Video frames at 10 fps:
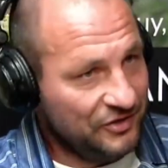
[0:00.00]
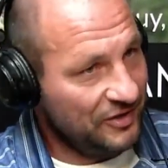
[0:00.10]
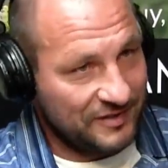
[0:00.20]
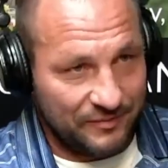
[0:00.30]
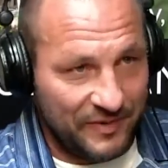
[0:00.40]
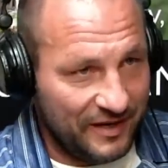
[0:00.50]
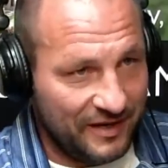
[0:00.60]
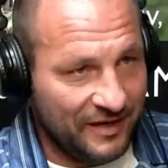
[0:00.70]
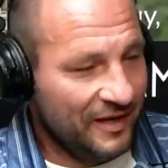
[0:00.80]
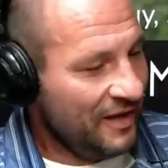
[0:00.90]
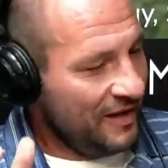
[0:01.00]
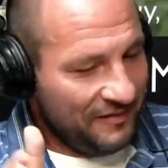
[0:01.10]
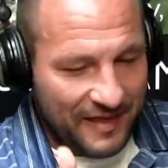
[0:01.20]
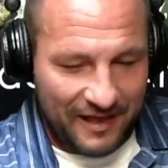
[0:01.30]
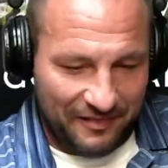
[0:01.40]
just admitted
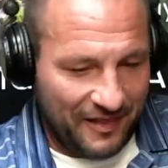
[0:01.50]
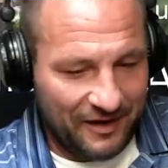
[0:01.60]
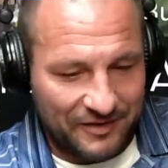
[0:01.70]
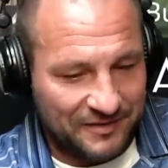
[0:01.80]
that letter